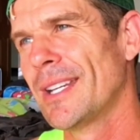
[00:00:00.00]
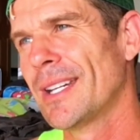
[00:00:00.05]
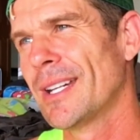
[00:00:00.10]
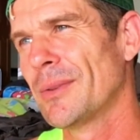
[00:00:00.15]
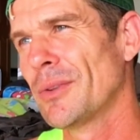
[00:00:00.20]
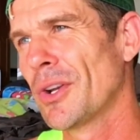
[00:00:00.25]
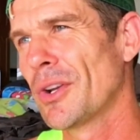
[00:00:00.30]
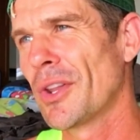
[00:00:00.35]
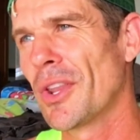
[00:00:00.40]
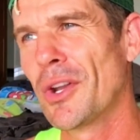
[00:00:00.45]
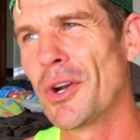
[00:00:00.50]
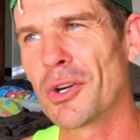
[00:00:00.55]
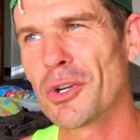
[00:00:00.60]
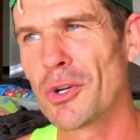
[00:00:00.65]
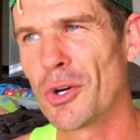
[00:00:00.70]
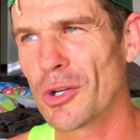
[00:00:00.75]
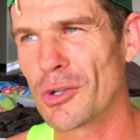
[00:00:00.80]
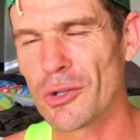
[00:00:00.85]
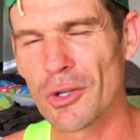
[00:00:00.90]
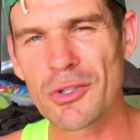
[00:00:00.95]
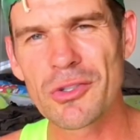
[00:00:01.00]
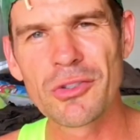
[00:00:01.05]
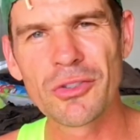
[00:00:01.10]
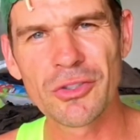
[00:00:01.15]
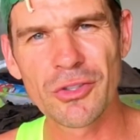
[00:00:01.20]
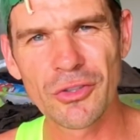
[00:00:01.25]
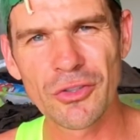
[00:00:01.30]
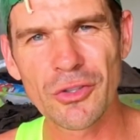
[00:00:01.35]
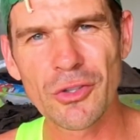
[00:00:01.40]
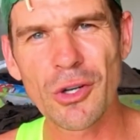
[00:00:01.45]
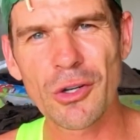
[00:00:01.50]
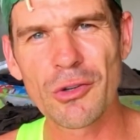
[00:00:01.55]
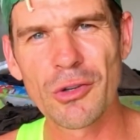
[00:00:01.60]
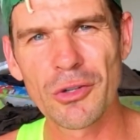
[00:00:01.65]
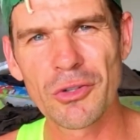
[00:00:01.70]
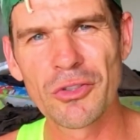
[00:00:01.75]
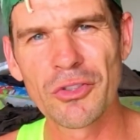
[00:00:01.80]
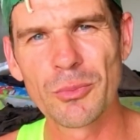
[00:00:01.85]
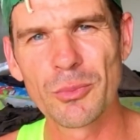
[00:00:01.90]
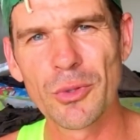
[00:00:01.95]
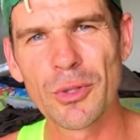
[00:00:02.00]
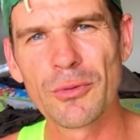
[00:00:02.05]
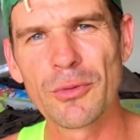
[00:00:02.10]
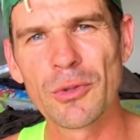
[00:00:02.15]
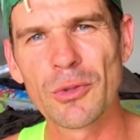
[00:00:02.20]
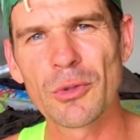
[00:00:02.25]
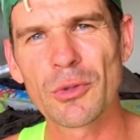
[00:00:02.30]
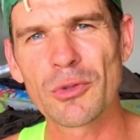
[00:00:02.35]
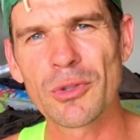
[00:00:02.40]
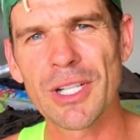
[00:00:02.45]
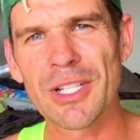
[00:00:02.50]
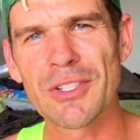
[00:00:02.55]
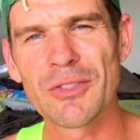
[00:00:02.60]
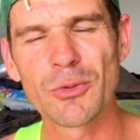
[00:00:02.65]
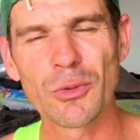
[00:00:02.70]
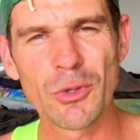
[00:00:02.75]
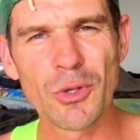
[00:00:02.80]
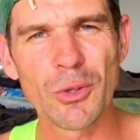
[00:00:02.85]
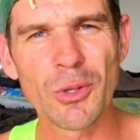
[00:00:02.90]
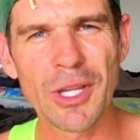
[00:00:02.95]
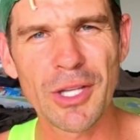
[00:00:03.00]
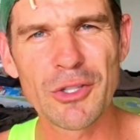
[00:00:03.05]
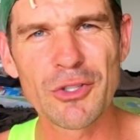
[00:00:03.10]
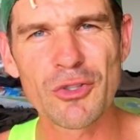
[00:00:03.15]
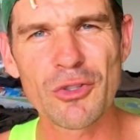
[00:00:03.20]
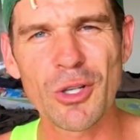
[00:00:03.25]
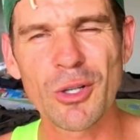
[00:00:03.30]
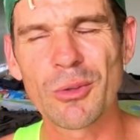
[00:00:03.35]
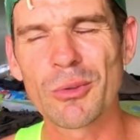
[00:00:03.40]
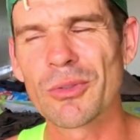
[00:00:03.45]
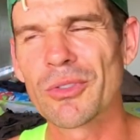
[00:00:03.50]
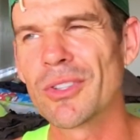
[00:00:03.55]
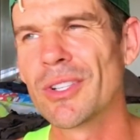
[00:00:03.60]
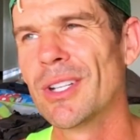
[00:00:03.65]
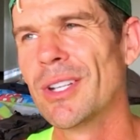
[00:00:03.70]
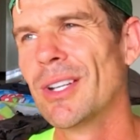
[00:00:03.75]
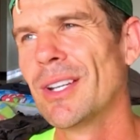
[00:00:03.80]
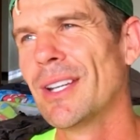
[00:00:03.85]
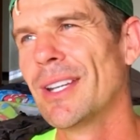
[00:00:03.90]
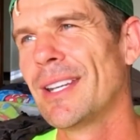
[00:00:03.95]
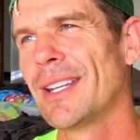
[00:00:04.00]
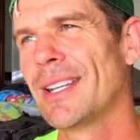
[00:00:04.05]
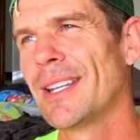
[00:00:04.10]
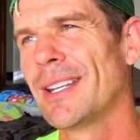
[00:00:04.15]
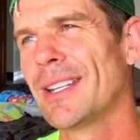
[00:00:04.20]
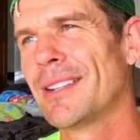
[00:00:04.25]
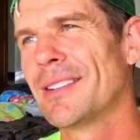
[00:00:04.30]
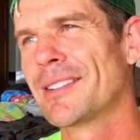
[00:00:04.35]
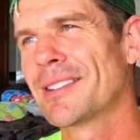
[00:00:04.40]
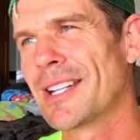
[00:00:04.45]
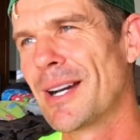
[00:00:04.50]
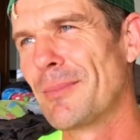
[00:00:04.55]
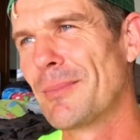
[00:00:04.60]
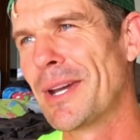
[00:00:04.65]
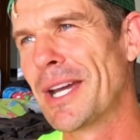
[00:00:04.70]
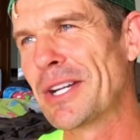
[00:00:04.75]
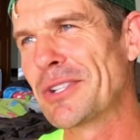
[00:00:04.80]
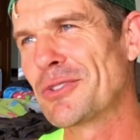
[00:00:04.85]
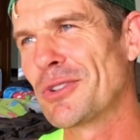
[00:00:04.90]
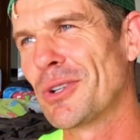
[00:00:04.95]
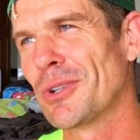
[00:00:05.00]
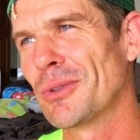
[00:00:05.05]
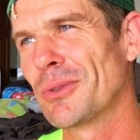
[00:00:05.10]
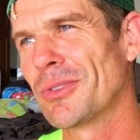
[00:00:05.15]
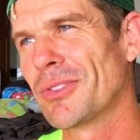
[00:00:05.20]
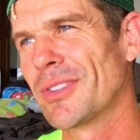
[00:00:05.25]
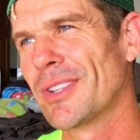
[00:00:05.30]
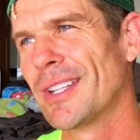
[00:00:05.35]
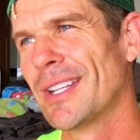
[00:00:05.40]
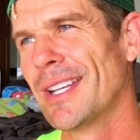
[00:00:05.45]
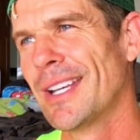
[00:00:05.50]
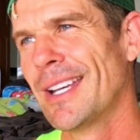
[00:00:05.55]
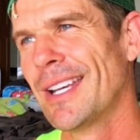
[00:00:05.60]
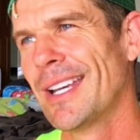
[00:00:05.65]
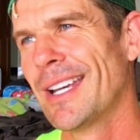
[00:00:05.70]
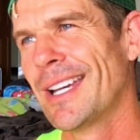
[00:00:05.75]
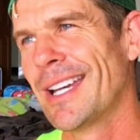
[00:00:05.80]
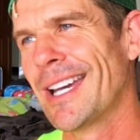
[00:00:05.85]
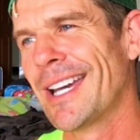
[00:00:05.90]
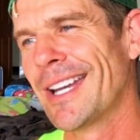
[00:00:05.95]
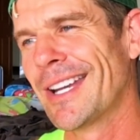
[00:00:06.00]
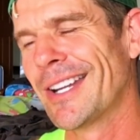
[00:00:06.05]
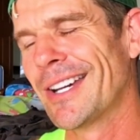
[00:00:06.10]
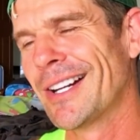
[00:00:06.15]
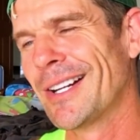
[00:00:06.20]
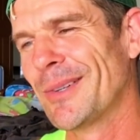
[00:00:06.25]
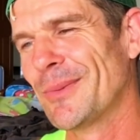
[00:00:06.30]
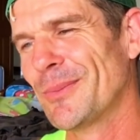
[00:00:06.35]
They're not cockroaches, because cockroaches are beautiful little creatures. We'll call them trolls and scumbag trolls. And